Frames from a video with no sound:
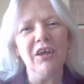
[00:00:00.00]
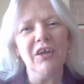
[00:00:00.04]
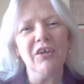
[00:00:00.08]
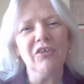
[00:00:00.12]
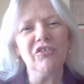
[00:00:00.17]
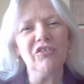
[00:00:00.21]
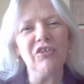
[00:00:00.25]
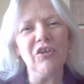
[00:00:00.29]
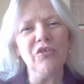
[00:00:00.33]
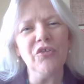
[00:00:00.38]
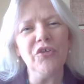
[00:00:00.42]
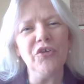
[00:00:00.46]

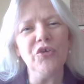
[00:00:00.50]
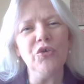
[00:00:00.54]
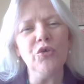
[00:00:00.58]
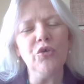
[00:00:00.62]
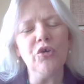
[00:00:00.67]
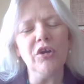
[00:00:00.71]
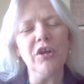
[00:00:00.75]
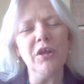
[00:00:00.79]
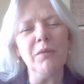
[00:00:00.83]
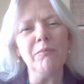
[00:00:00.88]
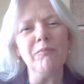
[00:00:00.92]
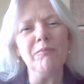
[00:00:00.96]
so that you
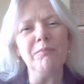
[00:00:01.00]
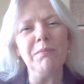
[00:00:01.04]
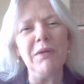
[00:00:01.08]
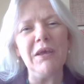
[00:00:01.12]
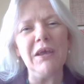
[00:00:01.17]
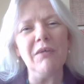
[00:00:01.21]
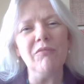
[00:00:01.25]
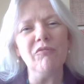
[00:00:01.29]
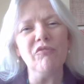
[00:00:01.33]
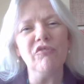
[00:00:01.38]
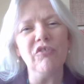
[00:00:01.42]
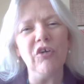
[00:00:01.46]
can be
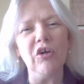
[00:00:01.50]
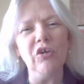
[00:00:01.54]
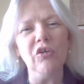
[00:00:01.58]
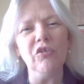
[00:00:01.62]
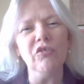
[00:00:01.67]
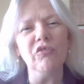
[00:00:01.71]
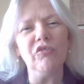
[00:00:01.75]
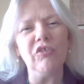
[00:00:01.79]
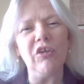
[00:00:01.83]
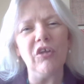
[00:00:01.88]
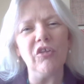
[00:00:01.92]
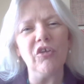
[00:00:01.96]

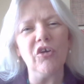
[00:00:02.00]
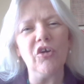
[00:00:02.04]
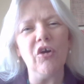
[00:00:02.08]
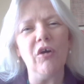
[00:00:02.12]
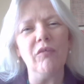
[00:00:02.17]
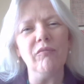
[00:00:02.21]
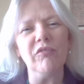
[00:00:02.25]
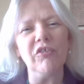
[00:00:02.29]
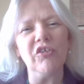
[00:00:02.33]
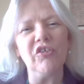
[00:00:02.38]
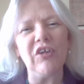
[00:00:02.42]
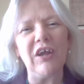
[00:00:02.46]
involved in the
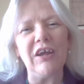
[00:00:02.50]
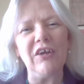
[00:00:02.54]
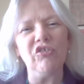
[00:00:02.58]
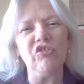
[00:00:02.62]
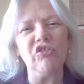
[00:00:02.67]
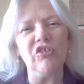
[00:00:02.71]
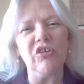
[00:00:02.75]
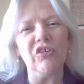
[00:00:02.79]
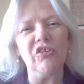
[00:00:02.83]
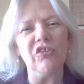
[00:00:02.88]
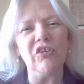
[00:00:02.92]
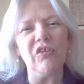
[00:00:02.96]

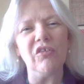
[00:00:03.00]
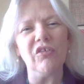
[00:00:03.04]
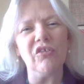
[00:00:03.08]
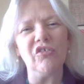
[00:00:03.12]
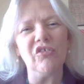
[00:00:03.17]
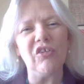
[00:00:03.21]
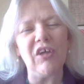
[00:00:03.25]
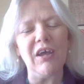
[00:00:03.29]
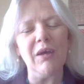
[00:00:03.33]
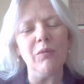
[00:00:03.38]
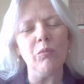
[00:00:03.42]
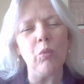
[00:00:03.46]
conversations in the
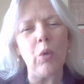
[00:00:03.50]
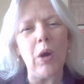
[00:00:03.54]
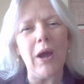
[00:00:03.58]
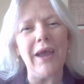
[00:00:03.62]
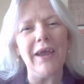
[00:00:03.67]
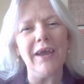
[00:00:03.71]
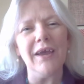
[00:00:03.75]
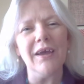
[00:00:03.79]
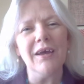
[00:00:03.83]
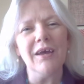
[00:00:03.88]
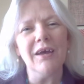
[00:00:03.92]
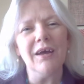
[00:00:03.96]
same
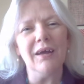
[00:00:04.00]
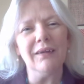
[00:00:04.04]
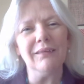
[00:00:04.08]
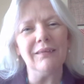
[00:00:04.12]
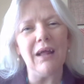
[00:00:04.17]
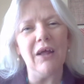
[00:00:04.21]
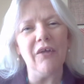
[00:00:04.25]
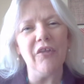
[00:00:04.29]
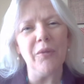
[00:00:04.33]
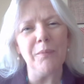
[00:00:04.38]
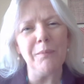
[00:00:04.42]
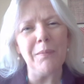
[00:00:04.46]
way as
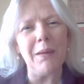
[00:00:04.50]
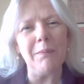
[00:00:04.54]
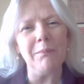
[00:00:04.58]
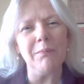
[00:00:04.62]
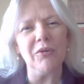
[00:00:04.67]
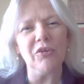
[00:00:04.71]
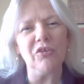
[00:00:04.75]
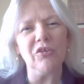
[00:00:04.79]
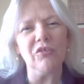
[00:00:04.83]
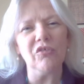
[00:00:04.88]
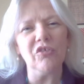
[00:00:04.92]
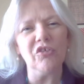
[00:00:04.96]
other
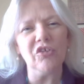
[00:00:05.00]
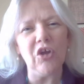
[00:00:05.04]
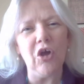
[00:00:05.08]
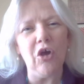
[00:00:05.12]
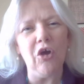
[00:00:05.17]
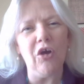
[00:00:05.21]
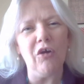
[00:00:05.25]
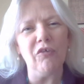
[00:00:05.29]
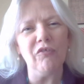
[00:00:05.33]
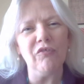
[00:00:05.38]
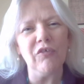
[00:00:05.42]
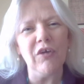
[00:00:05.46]
members of
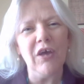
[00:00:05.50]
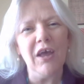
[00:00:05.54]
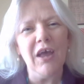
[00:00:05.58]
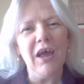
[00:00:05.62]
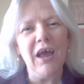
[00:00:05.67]
staff